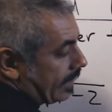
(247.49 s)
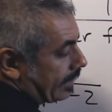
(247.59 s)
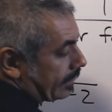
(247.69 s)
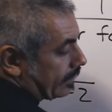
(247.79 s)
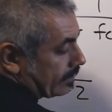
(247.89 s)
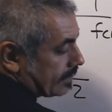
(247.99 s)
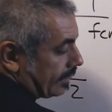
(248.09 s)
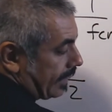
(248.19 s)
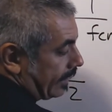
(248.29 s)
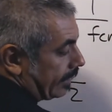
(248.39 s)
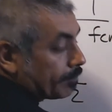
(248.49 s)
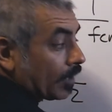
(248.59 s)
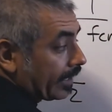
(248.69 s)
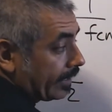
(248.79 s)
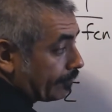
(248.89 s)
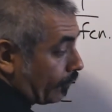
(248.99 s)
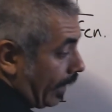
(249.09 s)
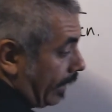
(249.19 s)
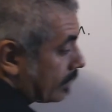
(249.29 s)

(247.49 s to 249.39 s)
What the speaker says: that and plug it in for x.